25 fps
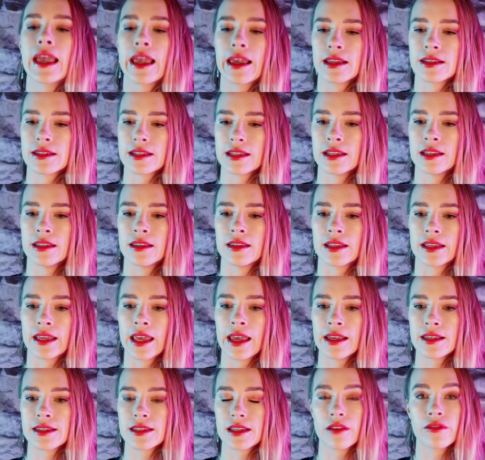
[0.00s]
and in the
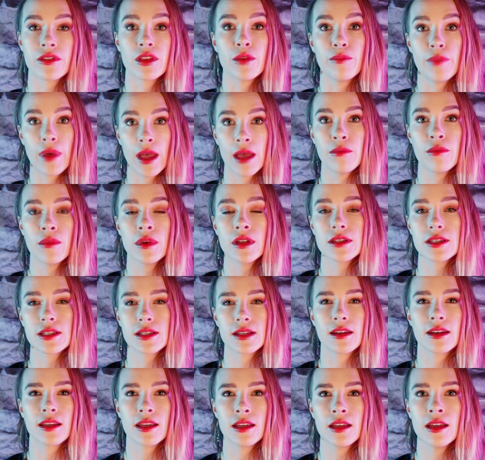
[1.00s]
case of the Bem
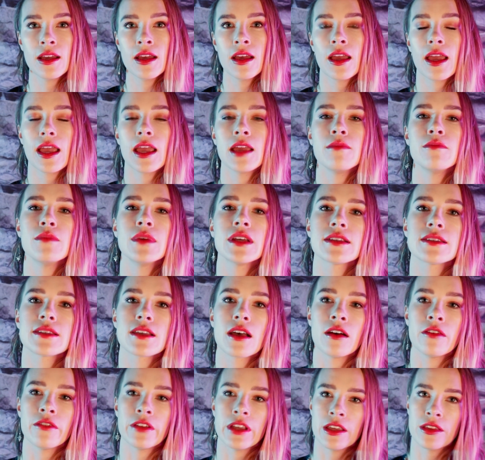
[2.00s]
study, a mix
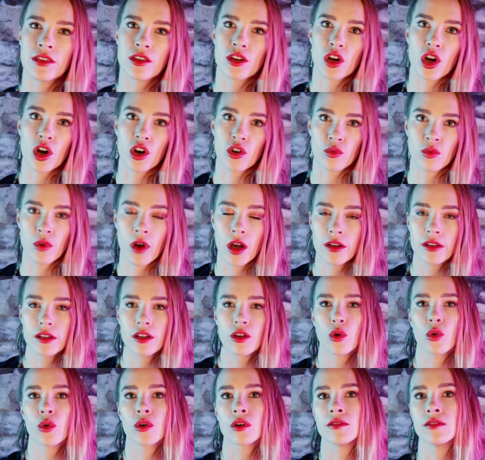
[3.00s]
of either erotic
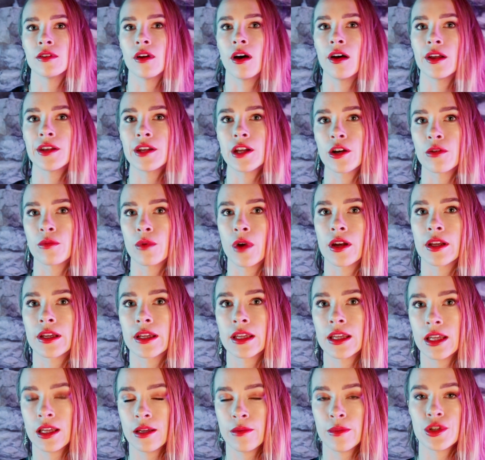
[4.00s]
or
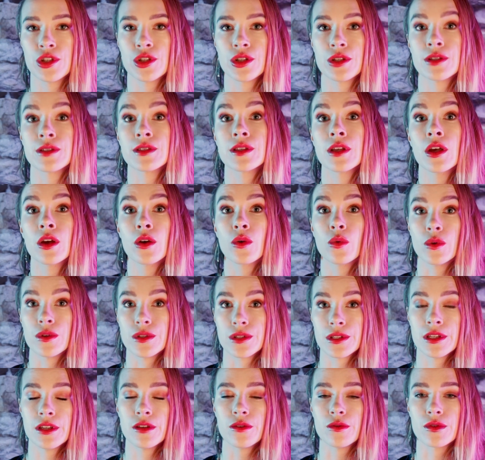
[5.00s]
non-erotic images
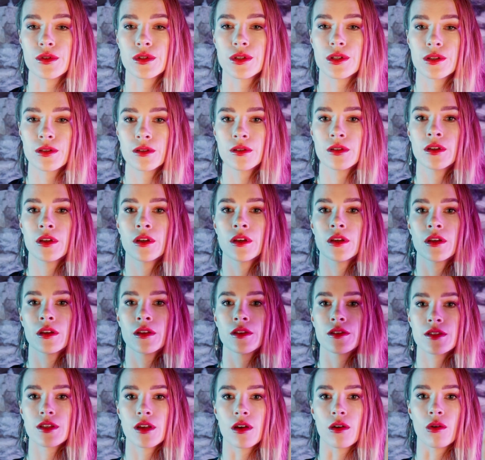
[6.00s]
was used.
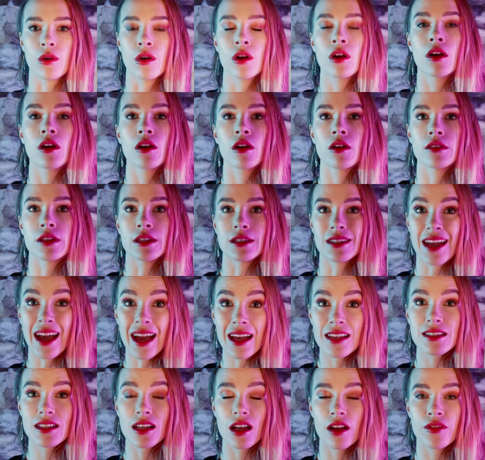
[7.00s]
So the
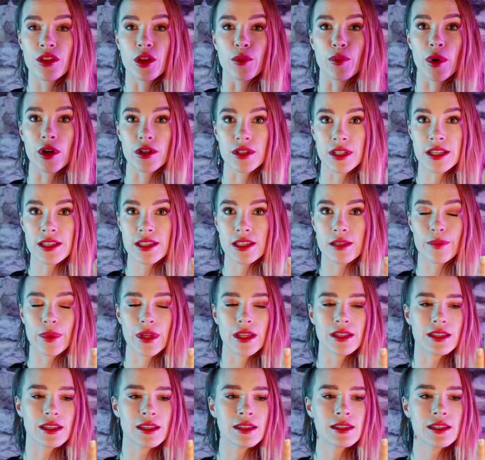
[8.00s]
task of the
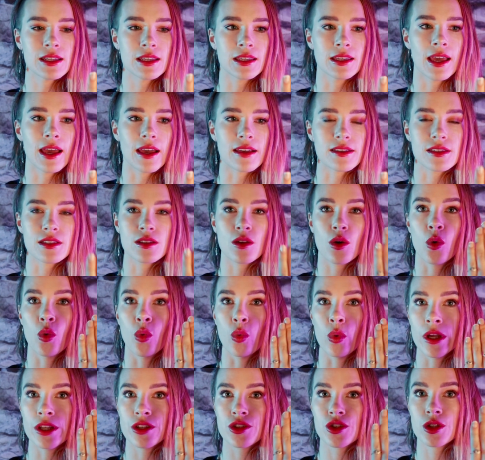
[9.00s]
participant is to guess
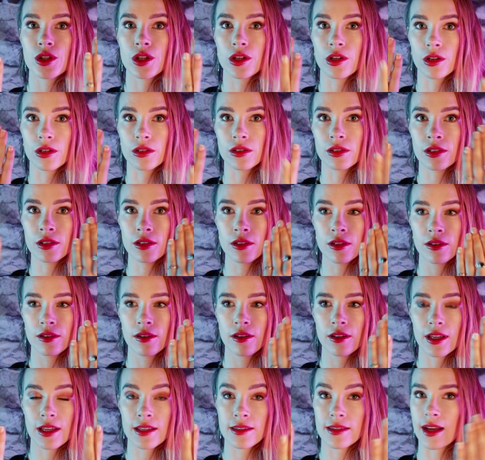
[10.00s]
which curtain
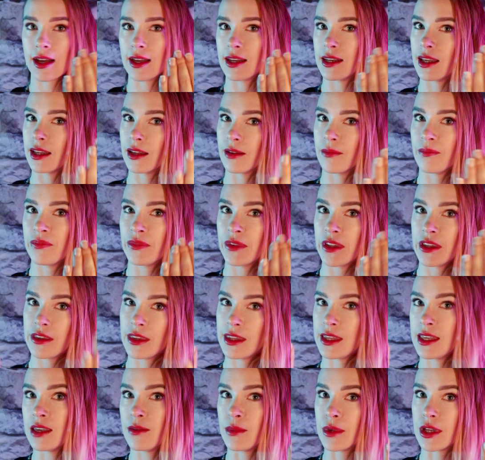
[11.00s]
is hiding
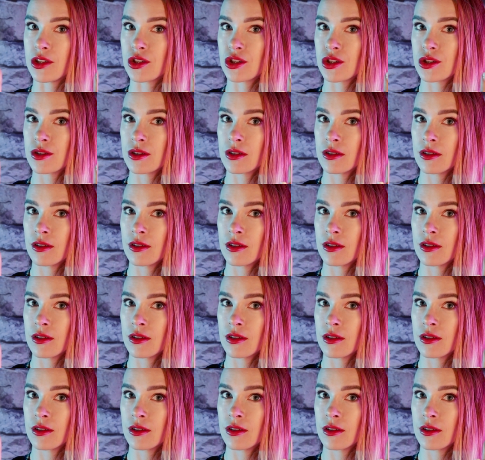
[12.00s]
the image,